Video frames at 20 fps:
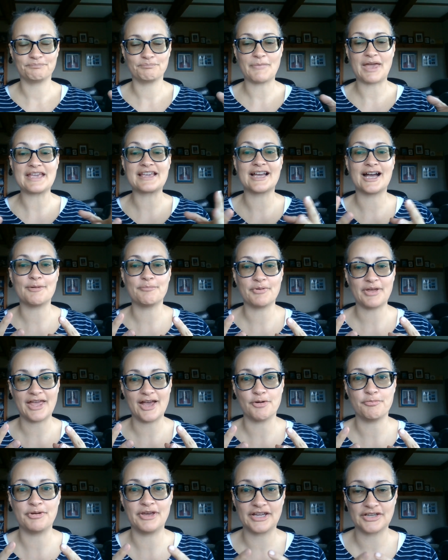make up our
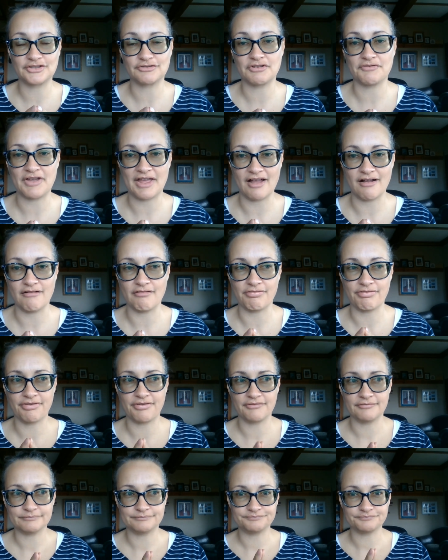picture of health.
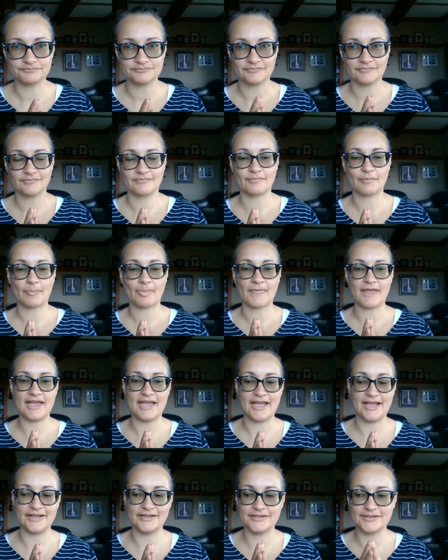
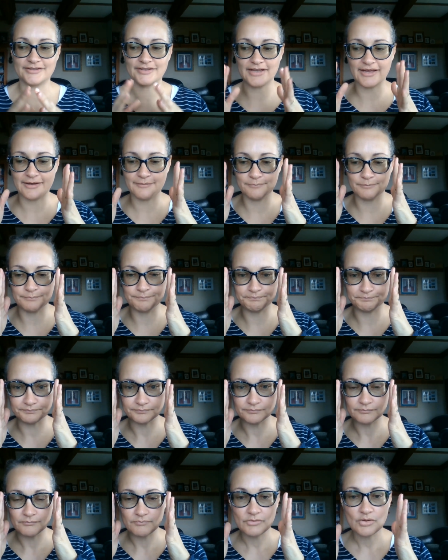And um,
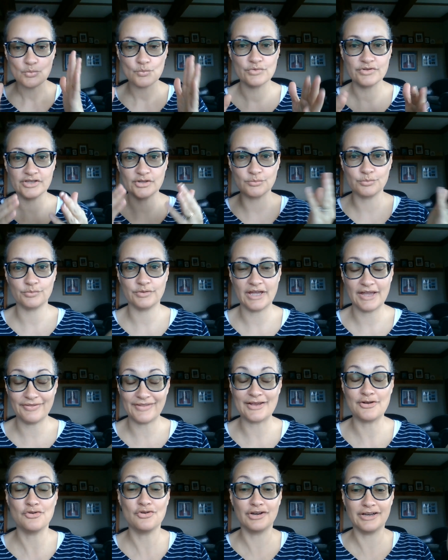when you know, and
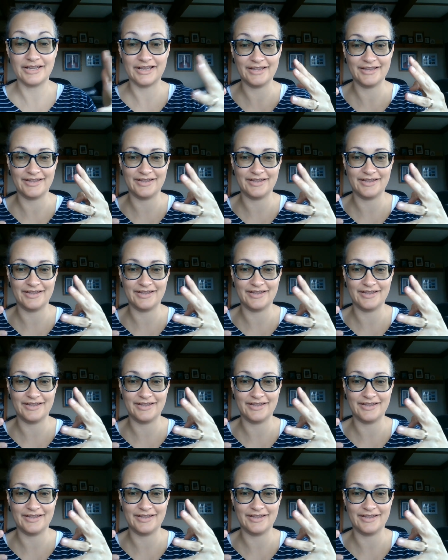they all,